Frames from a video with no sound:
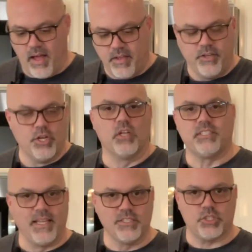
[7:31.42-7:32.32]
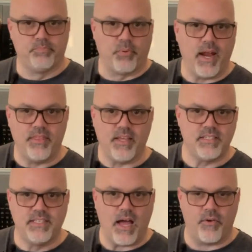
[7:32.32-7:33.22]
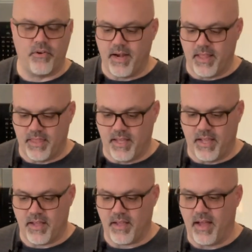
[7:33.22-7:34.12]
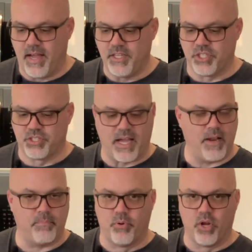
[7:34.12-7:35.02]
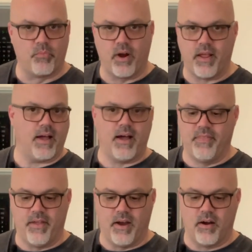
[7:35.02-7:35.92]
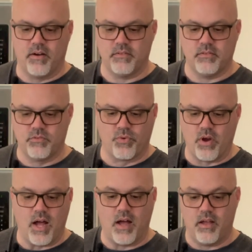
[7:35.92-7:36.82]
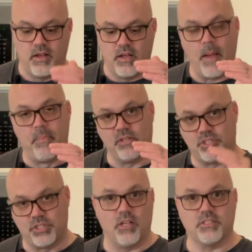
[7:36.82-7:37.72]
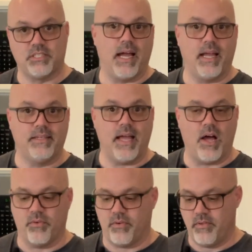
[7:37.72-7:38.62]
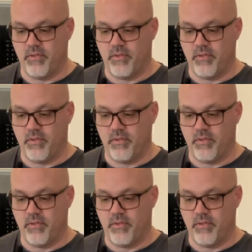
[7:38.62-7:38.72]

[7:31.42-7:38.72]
You notice I didn't spray these down or anything. I just kind of put them right on there raw. I put salt side down.